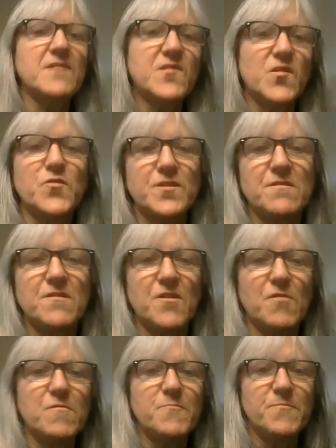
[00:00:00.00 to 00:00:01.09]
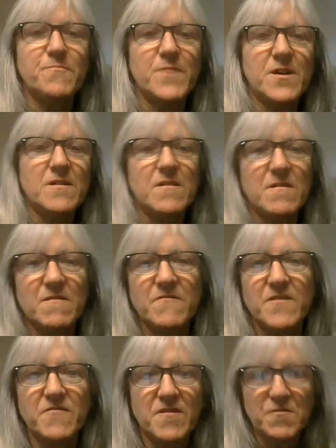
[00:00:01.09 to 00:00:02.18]
good to know,
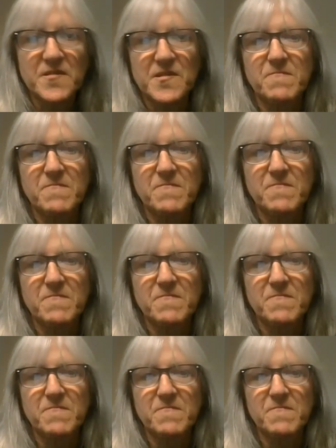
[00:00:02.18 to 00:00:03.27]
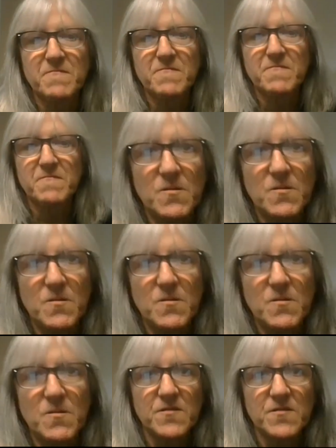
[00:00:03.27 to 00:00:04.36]
that there is some flexibility, because
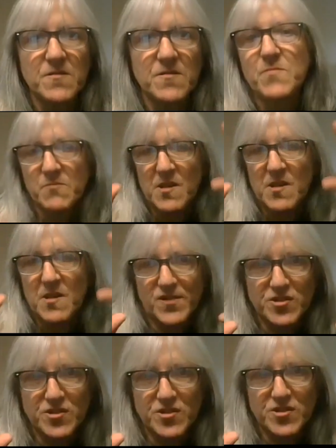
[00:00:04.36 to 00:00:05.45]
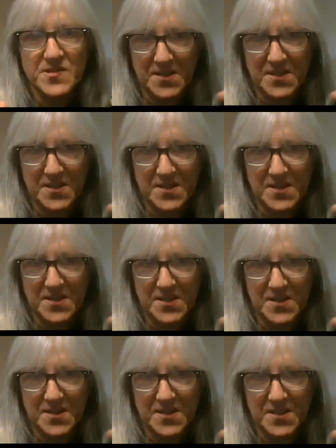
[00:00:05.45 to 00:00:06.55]
sometimes the impression is that
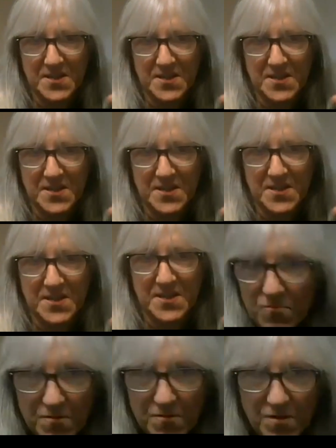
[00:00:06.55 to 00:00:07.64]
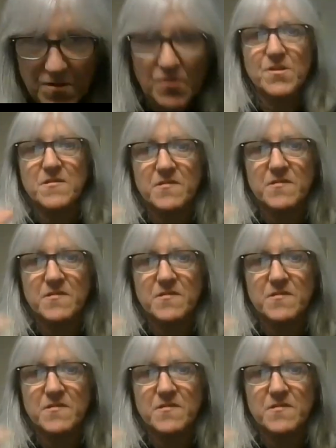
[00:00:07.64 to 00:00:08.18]
even though,